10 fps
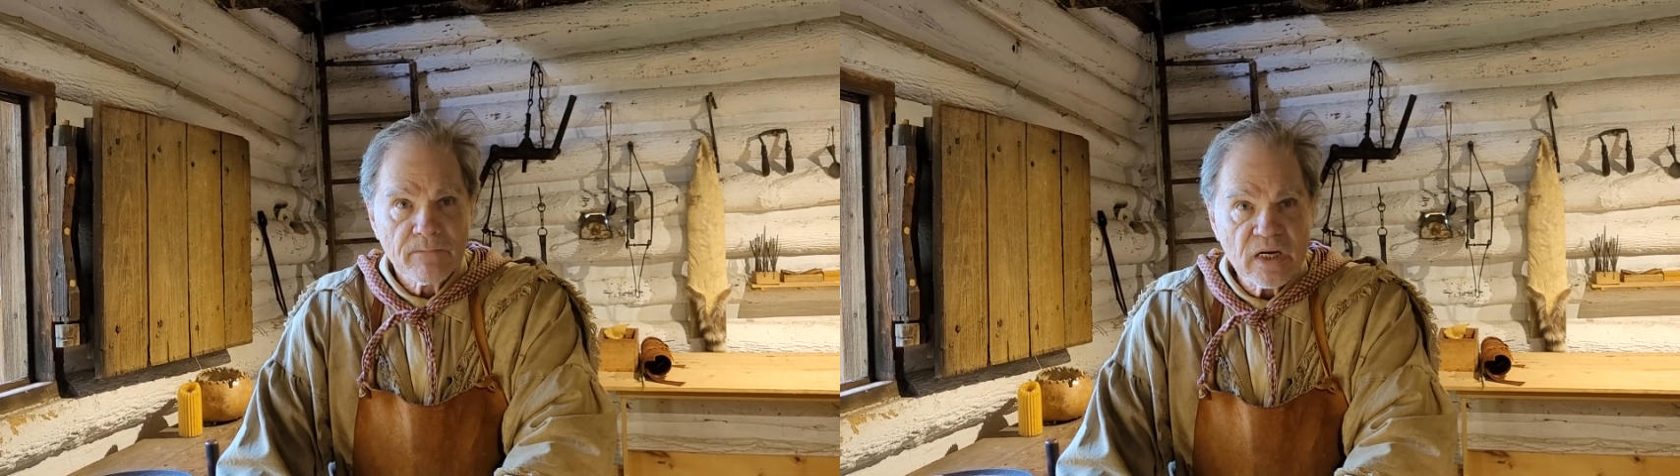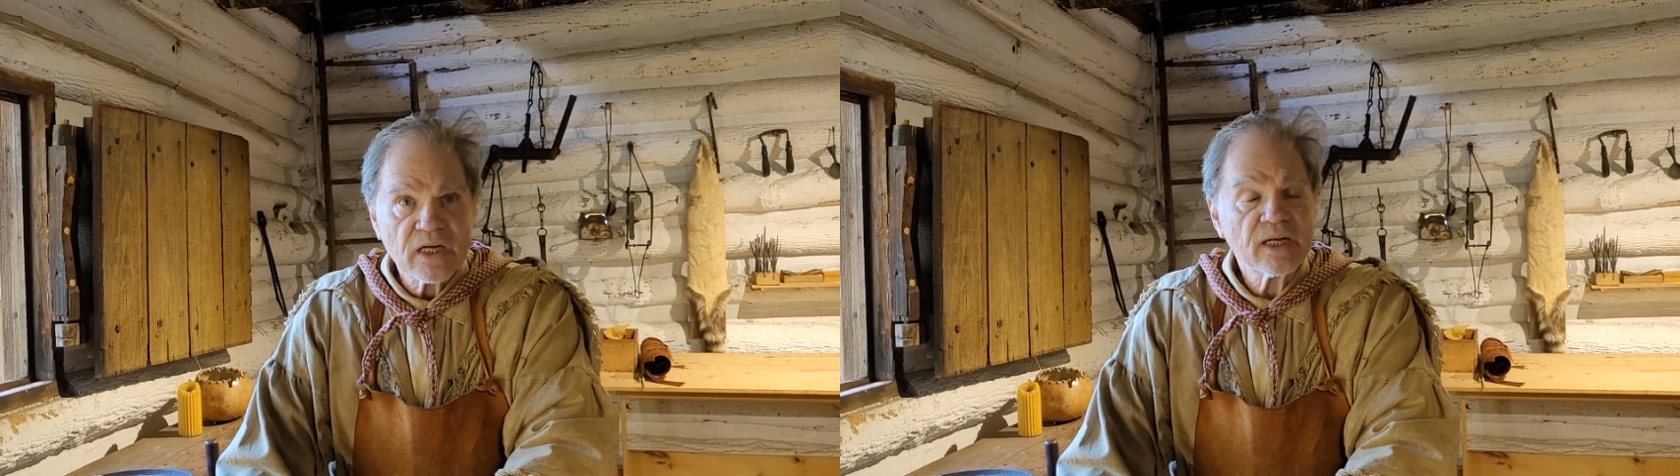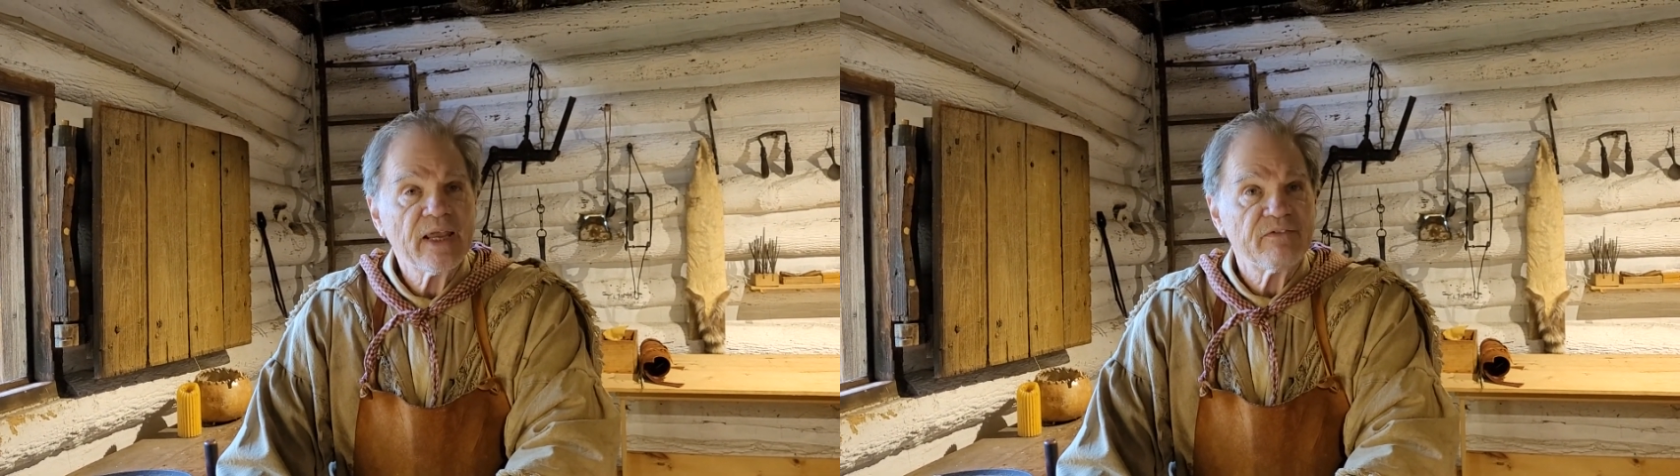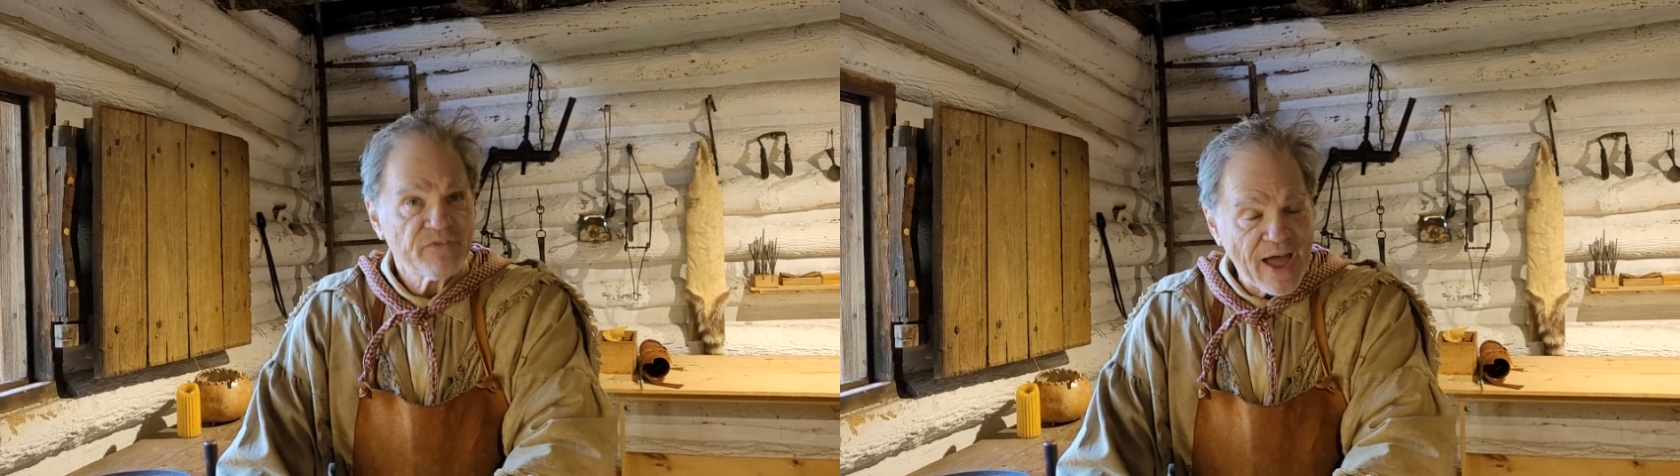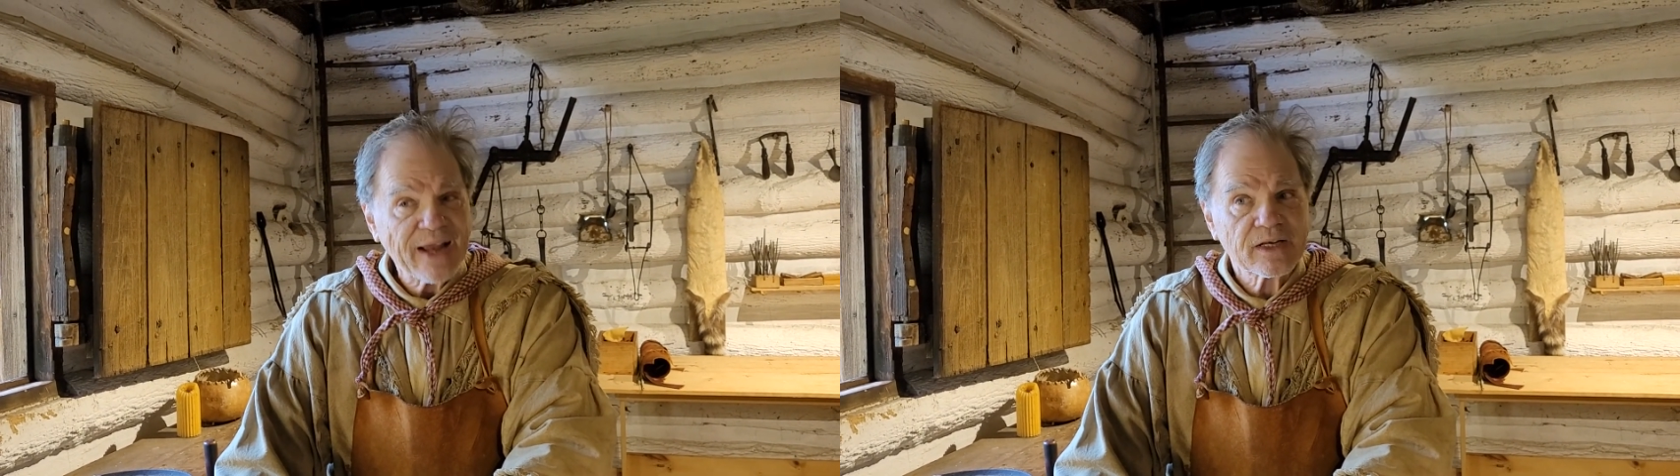But in
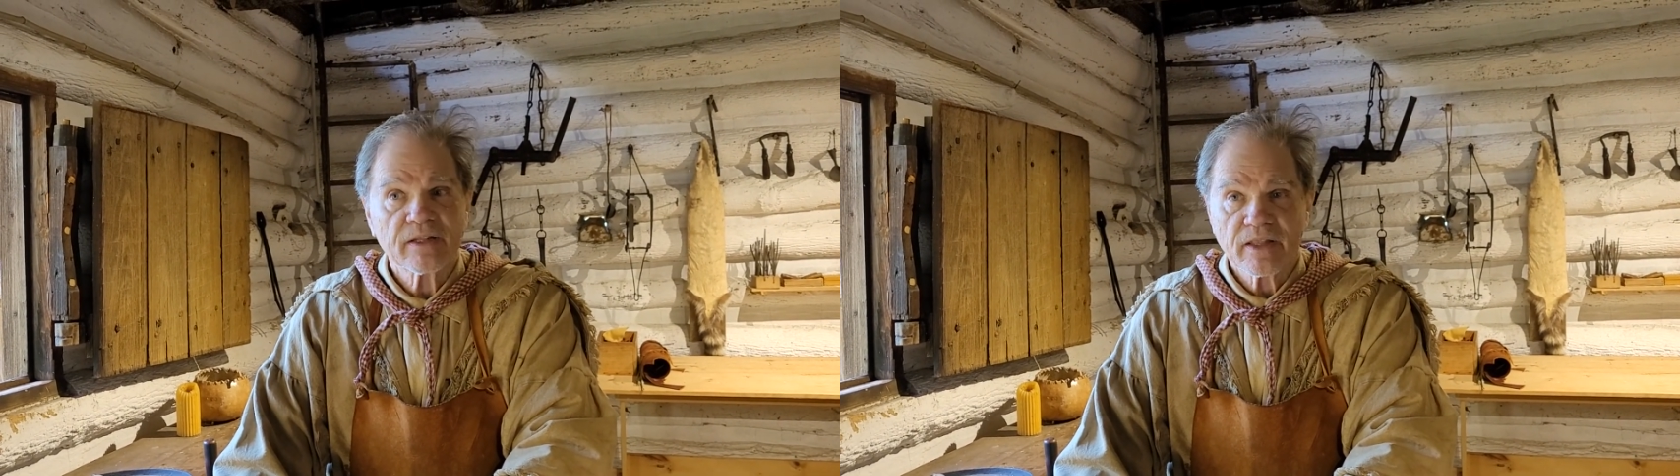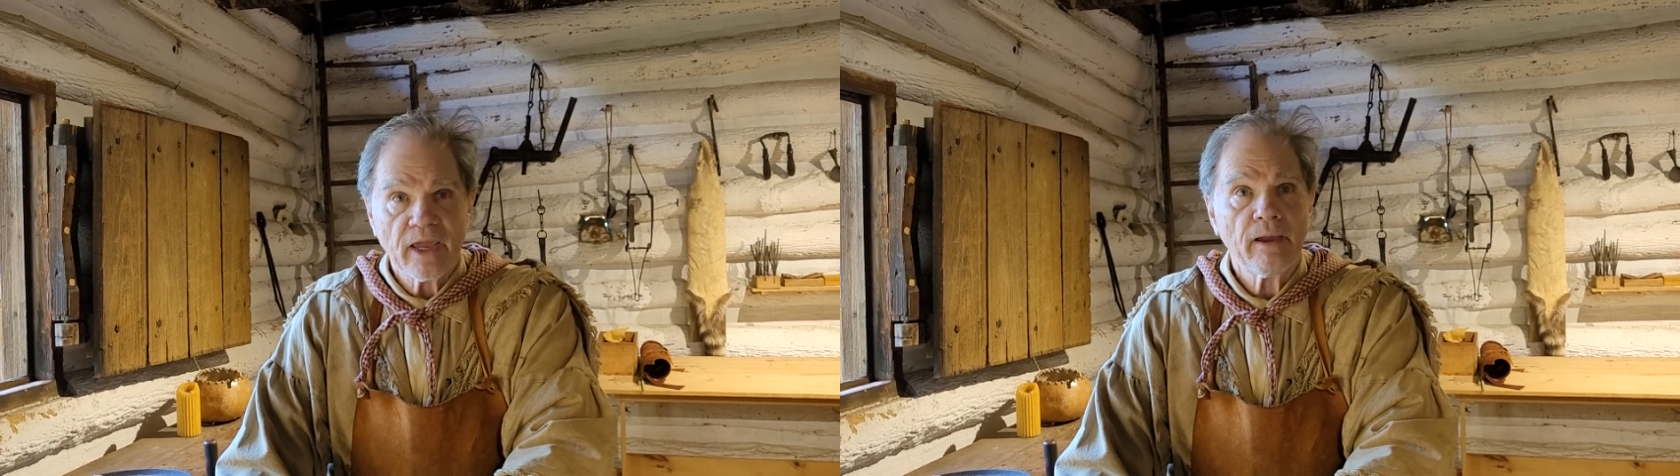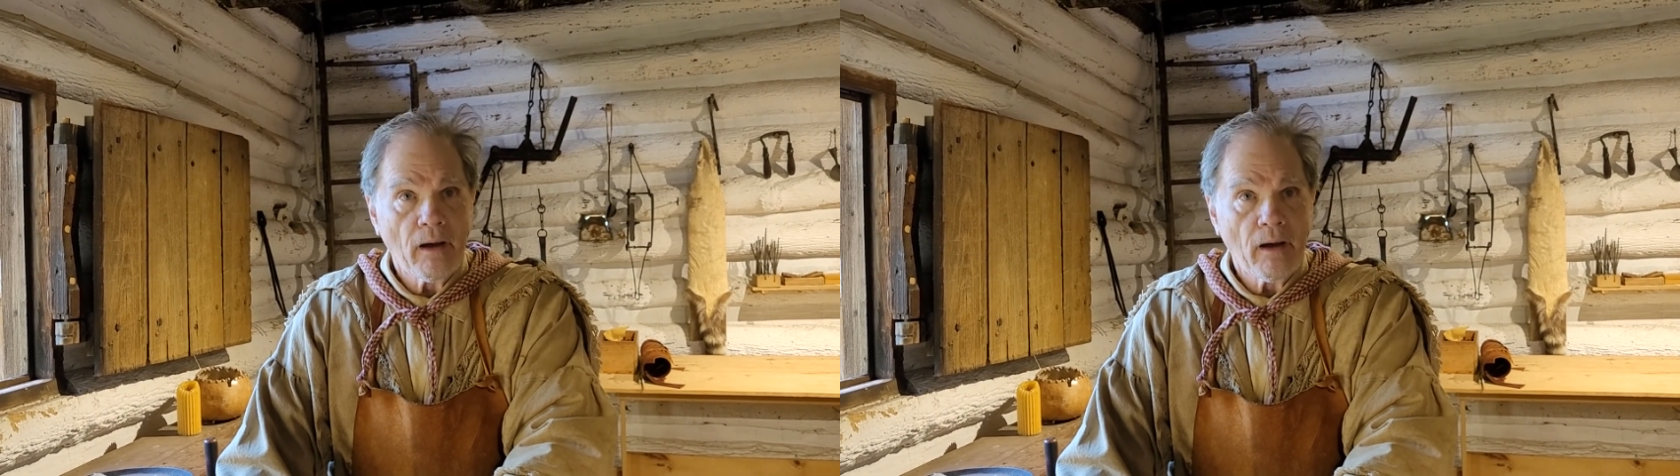fact, they